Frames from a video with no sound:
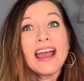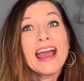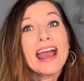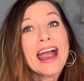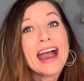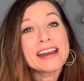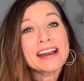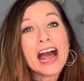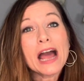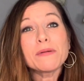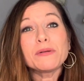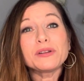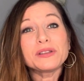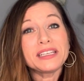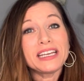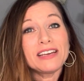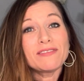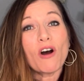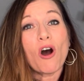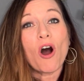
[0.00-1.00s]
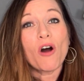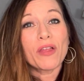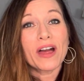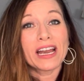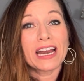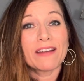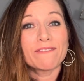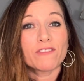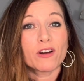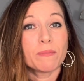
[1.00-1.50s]
and I will leave all that
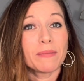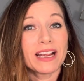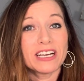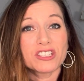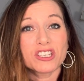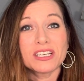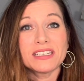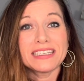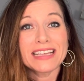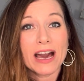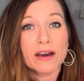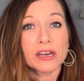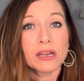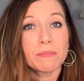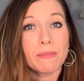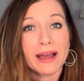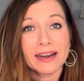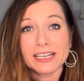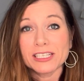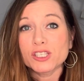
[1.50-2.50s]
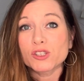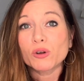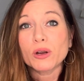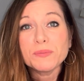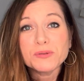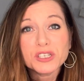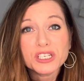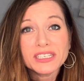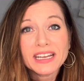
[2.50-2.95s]
information down in my description